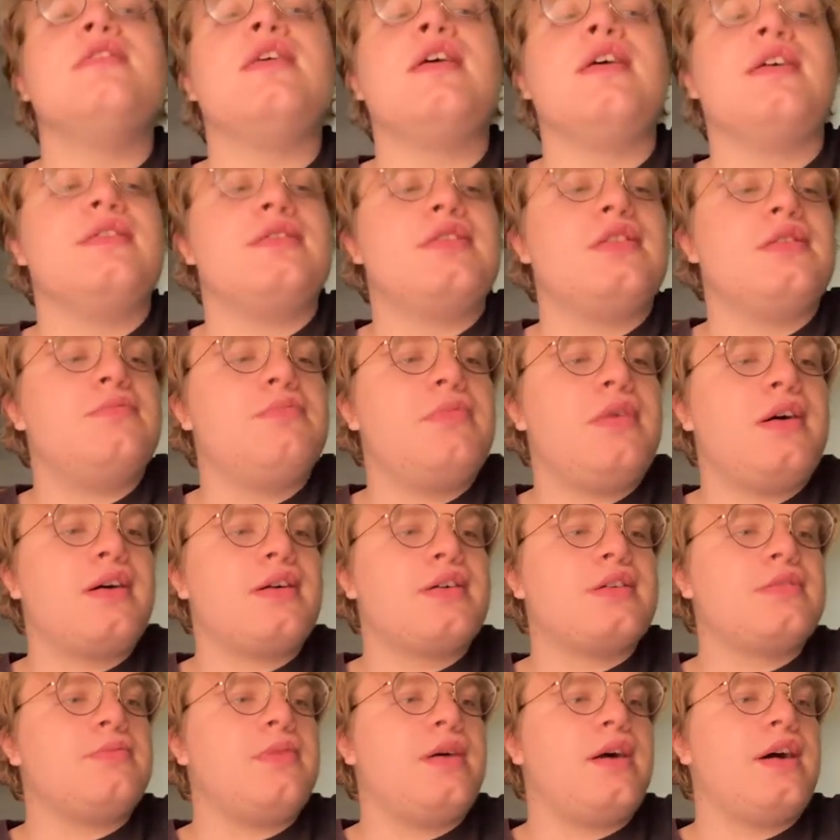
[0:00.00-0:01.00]
Is the
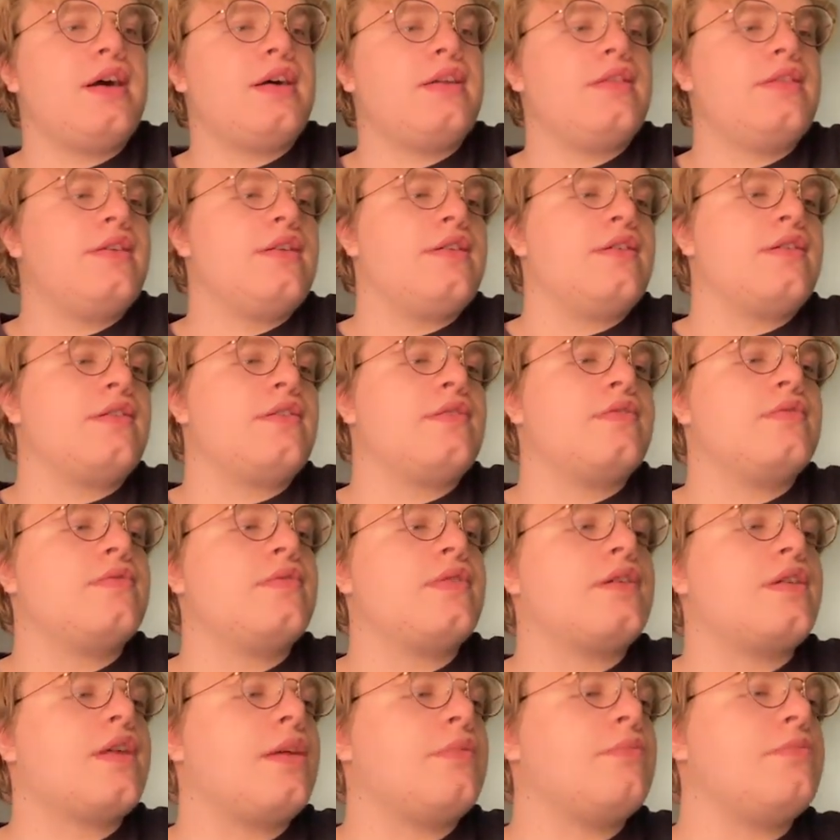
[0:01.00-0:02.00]
box behind there? Where
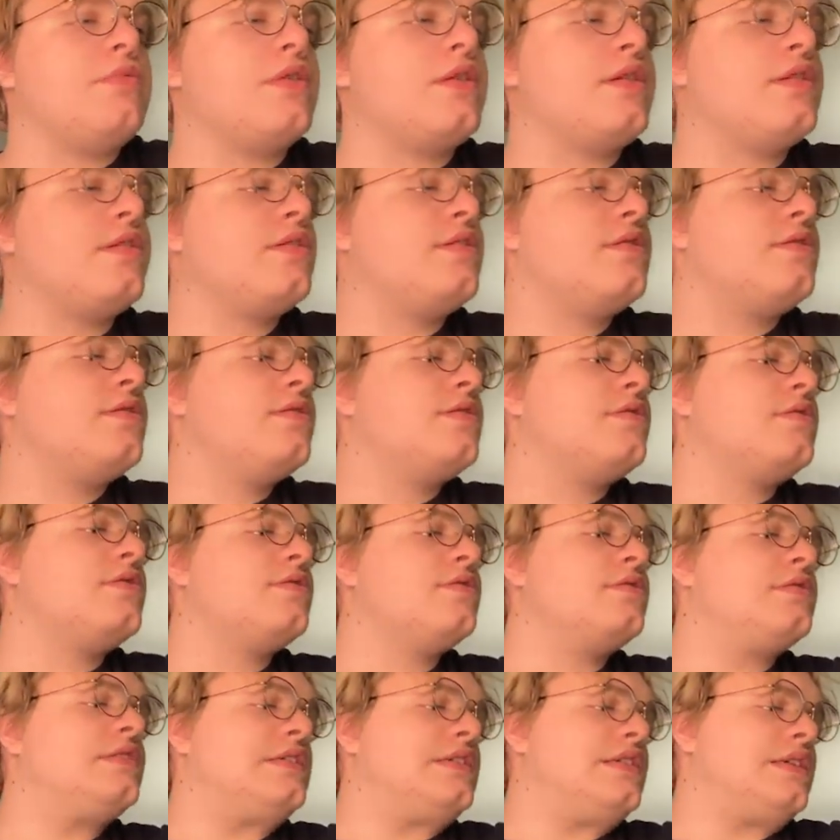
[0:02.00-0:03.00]
did I put it?
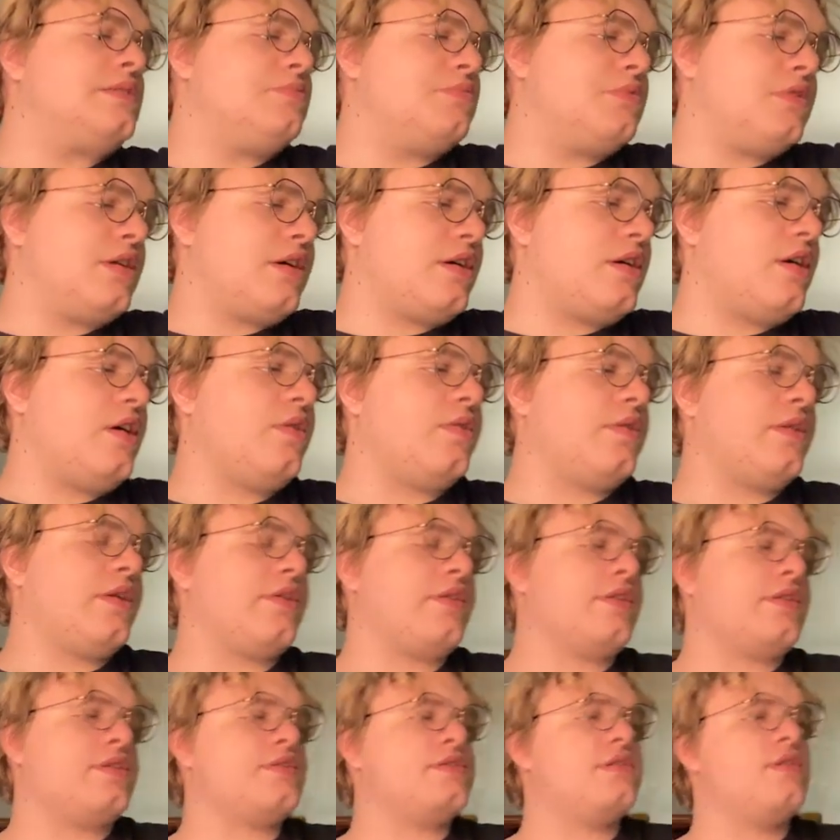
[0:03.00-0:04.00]
Oh, here it
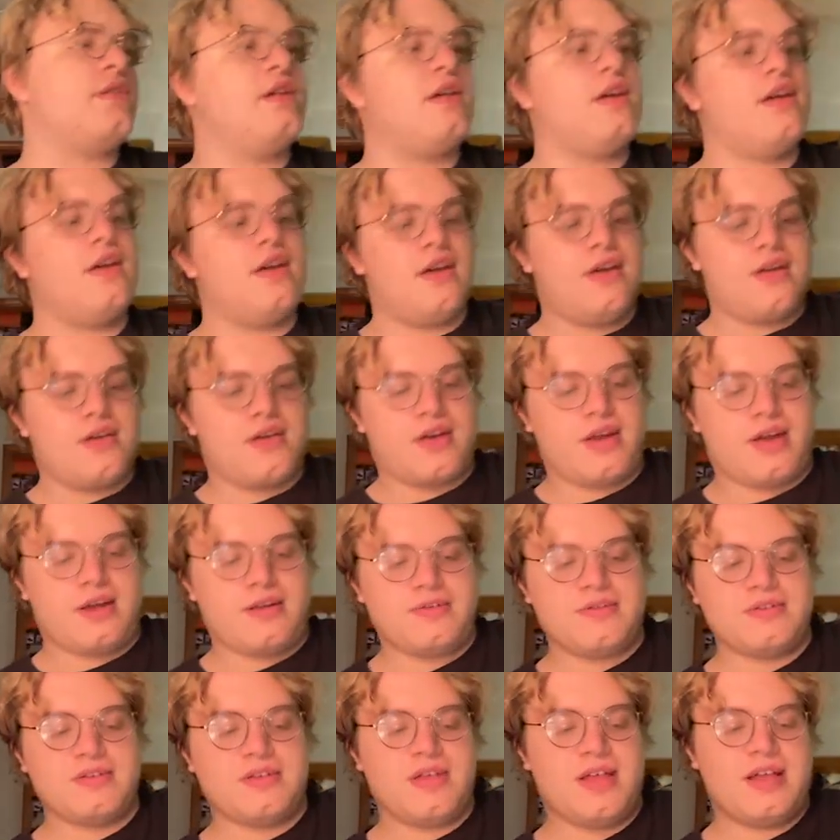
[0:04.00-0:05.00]
is. Okay,
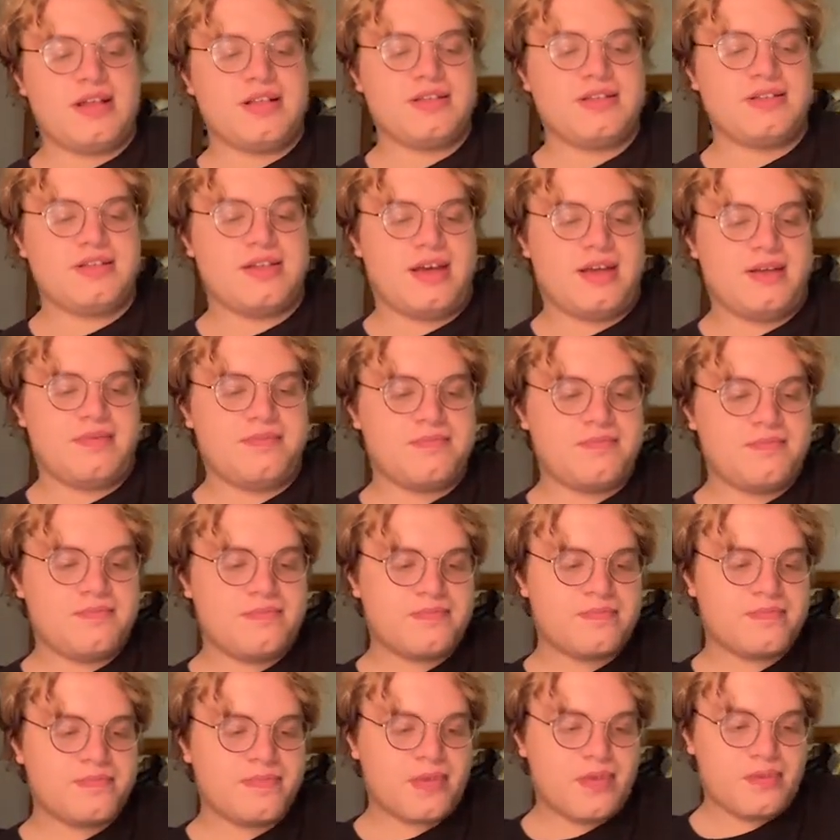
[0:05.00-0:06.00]
so that set
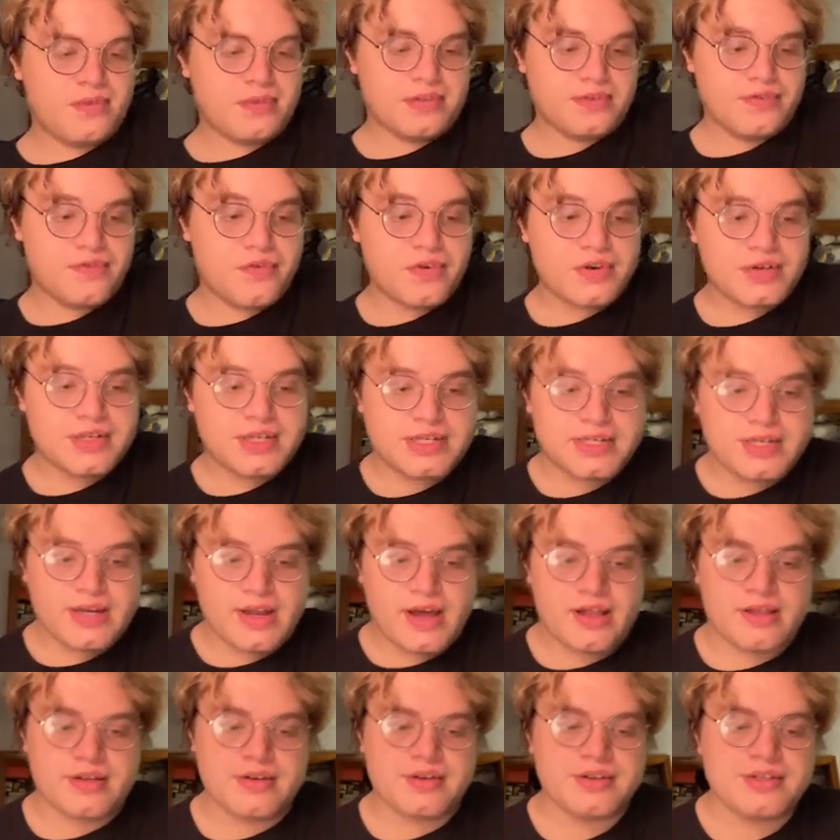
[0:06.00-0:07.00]
was
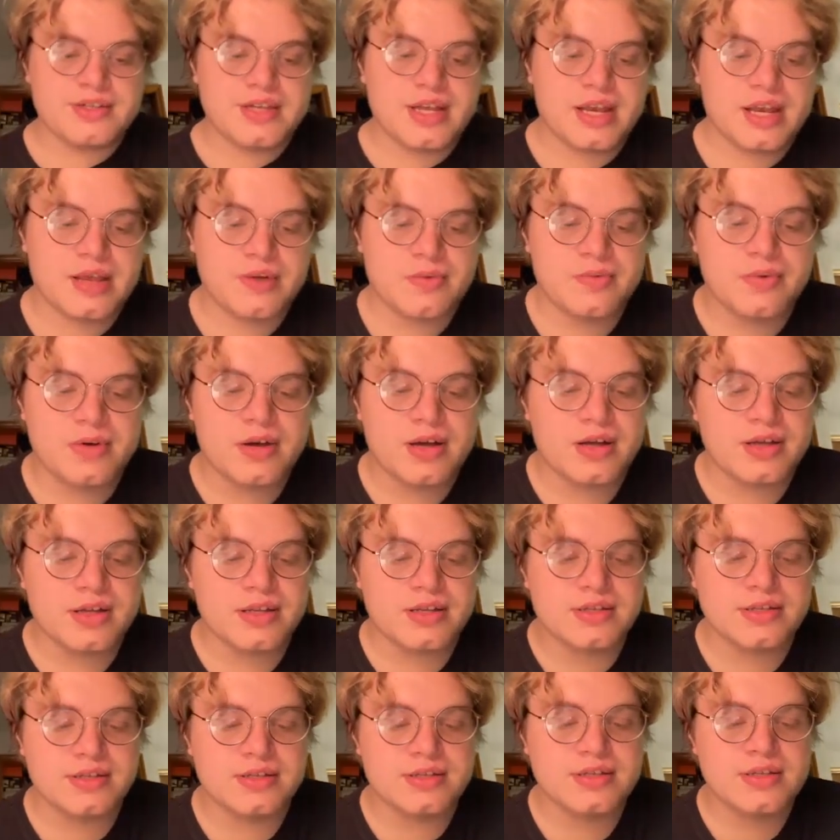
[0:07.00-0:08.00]
$14, and it
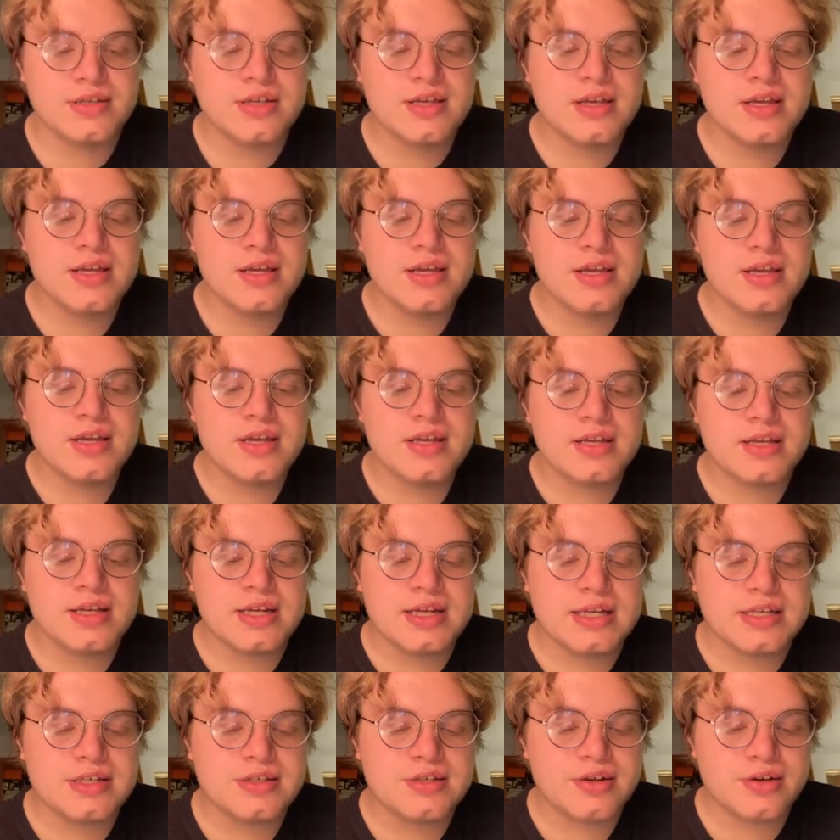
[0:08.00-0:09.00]
was
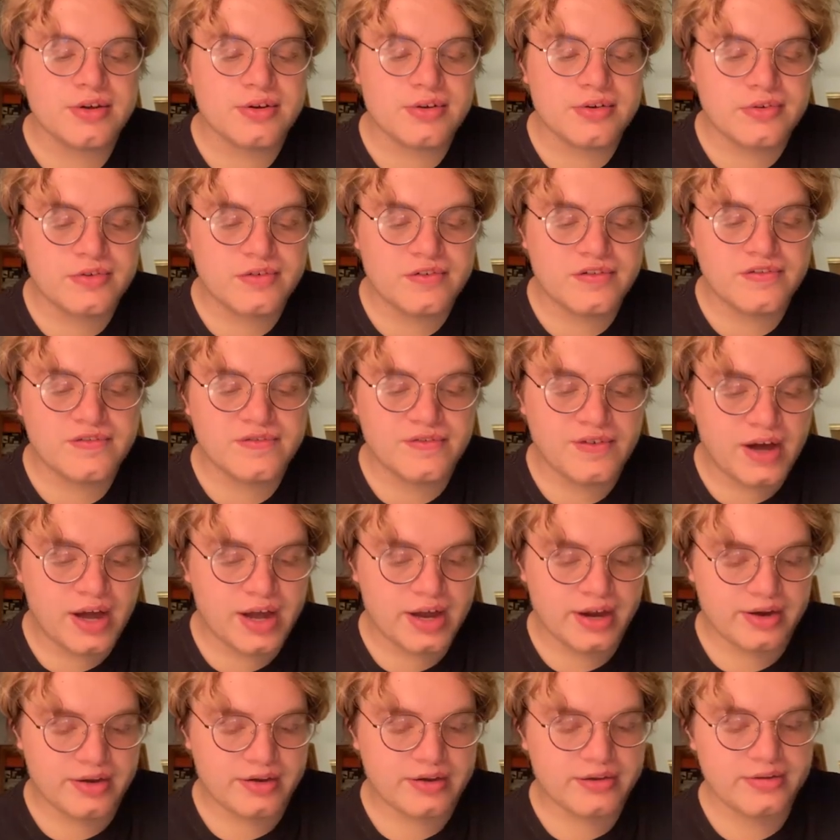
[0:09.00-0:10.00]
Eternal
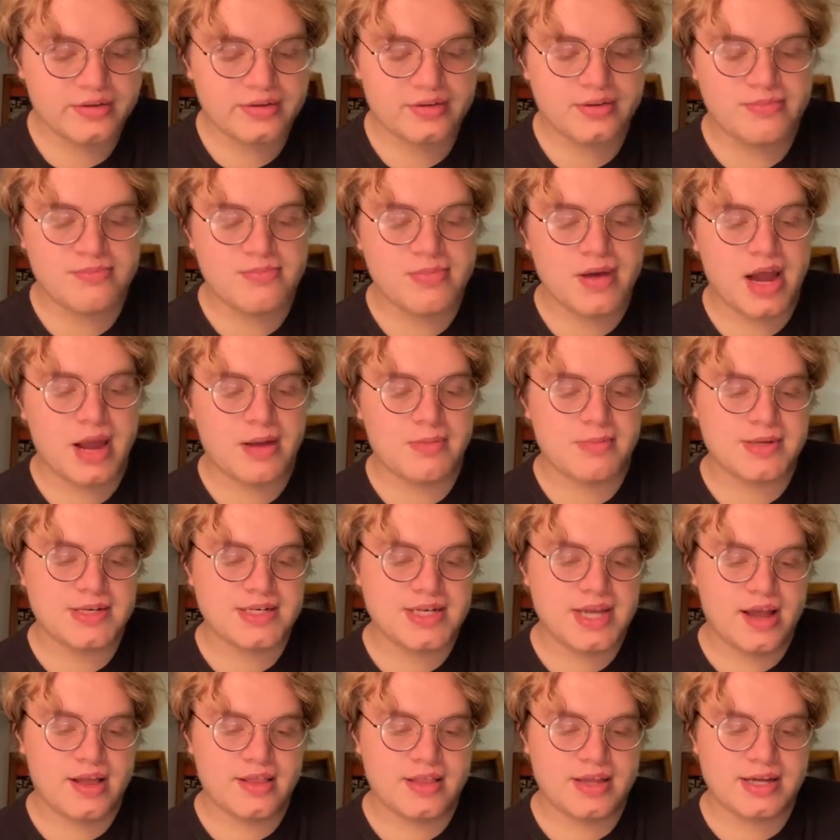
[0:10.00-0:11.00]
Fire by
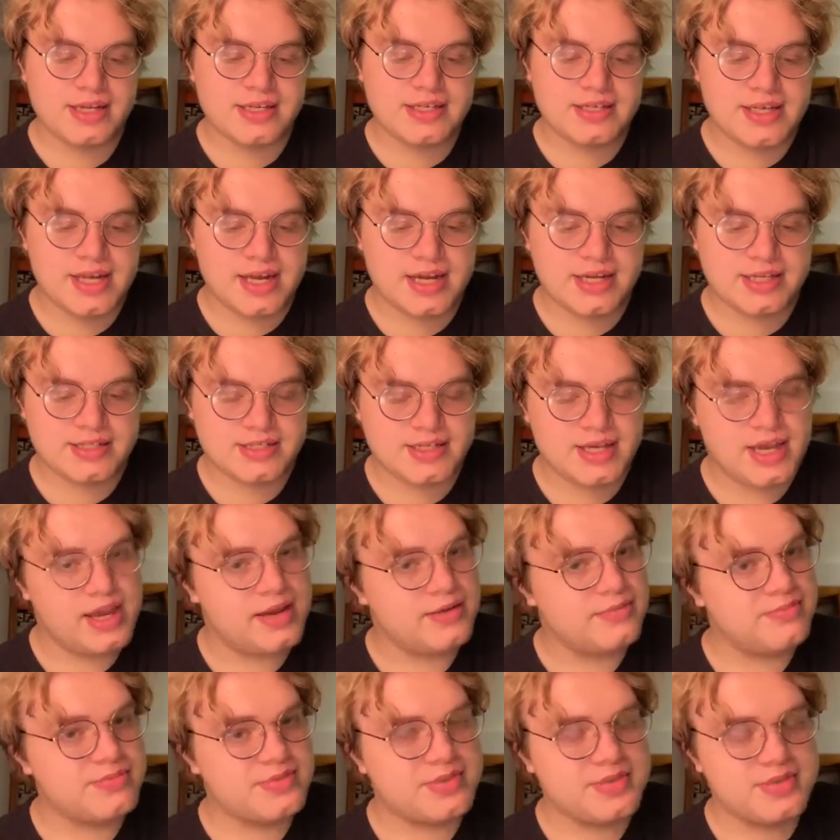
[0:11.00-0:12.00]
Metallic Dice
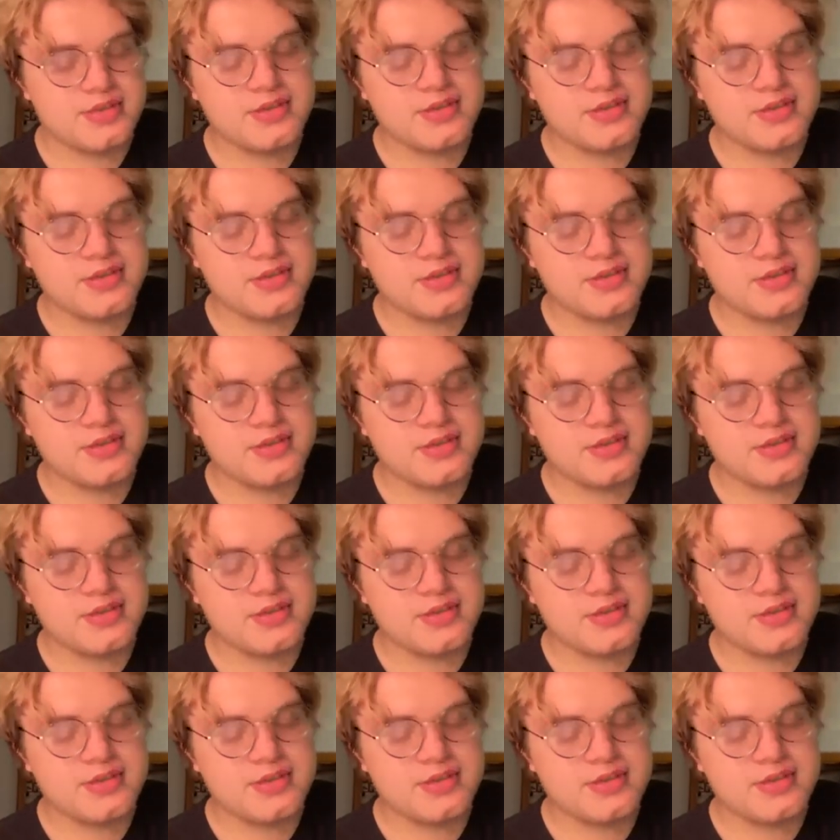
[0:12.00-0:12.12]
Games.